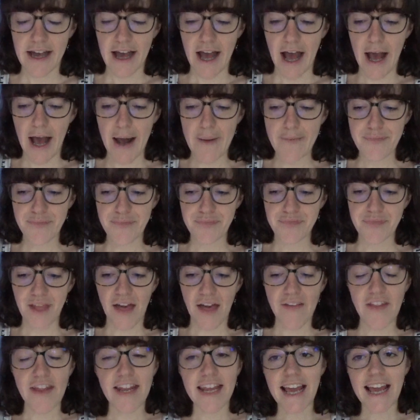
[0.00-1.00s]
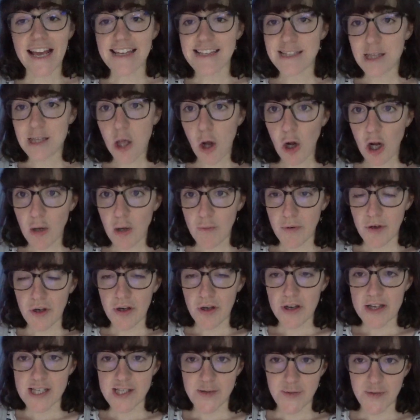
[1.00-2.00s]
And then he has longer
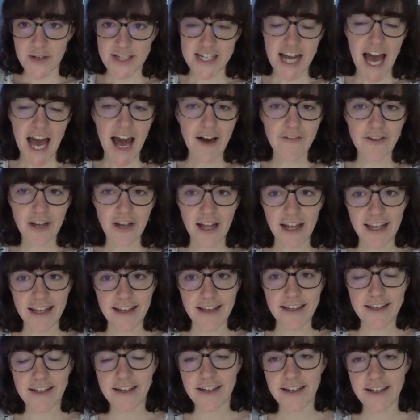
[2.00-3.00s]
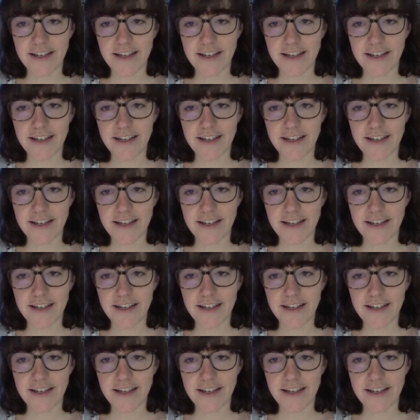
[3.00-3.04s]
books which have like